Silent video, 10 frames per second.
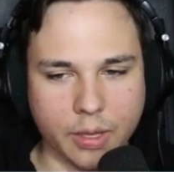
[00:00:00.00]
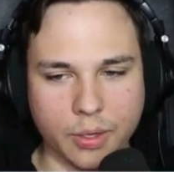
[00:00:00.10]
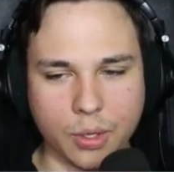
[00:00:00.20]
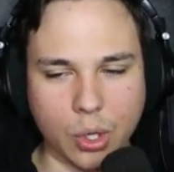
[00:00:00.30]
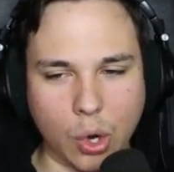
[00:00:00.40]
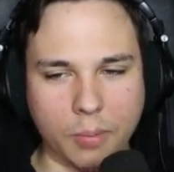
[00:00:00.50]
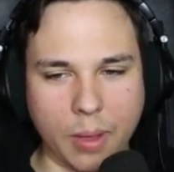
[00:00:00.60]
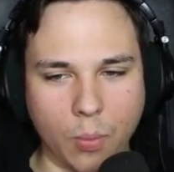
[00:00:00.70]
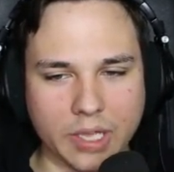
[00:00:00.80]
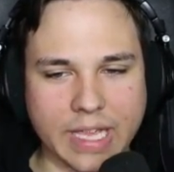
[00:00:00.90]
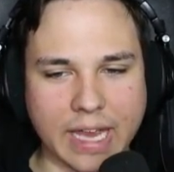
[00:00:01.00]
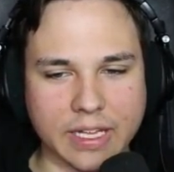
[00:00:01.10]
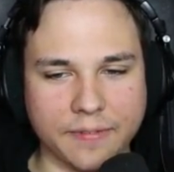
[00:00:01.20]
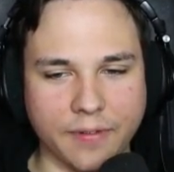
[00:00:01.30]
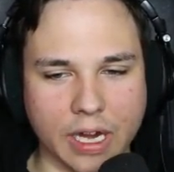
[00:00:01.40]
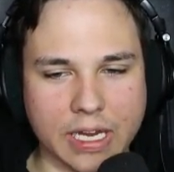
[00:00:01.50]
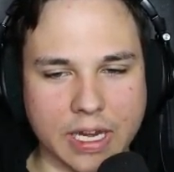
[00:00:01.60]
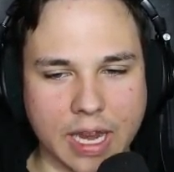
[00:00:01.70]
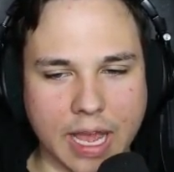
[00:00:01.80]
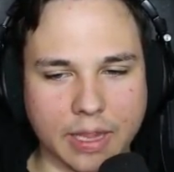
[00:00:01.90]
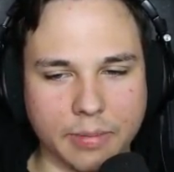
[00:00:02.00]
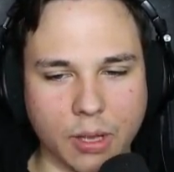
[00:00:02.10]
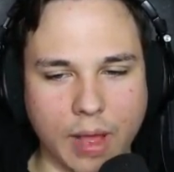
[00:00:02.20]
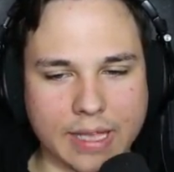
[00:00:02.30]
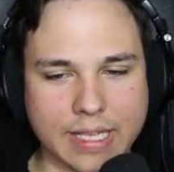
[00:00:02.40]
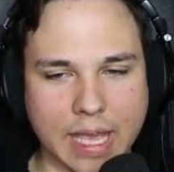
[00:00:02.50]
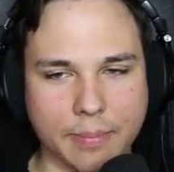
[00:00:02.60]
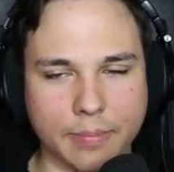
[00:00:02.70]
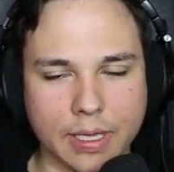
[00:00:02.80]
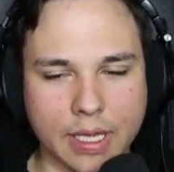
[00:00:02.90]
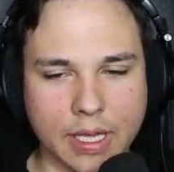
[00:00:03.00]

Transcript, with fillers: You know, Unicorn Man was acting funny today. Let me go ask him.